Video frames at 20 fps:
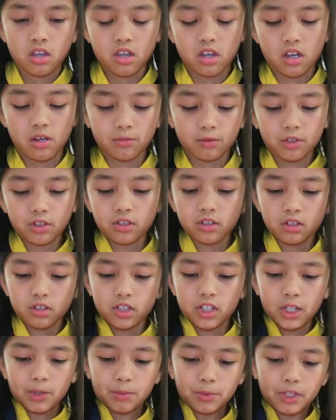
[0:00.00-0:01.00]
I'm just gonna
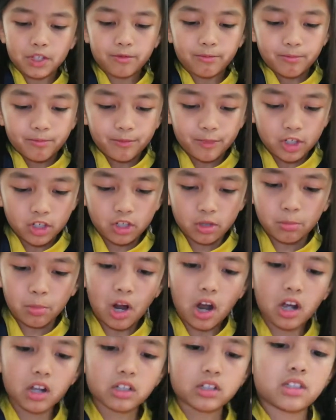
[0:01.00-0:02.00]
tape it to the
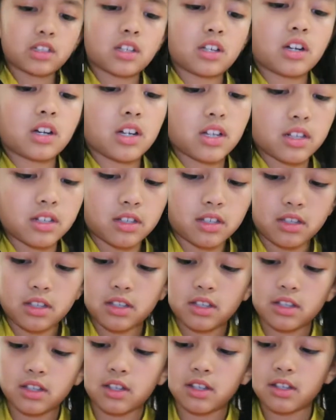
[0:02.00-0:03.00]
box because